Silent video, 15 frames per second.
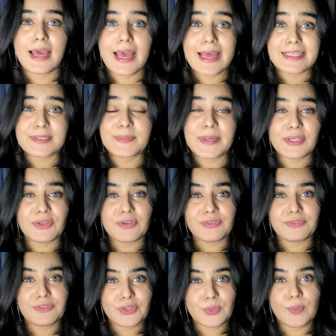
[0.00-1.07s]
As many
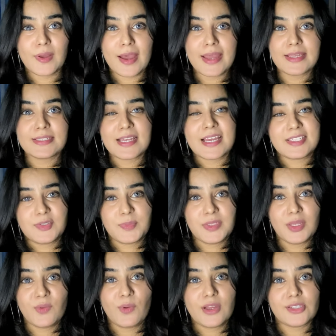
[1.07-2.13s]
of you guys asked me
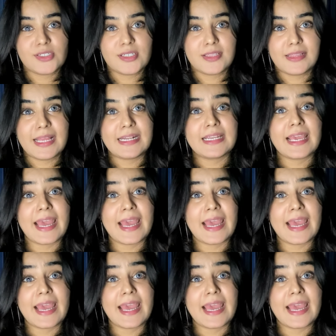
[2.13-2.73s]
the question that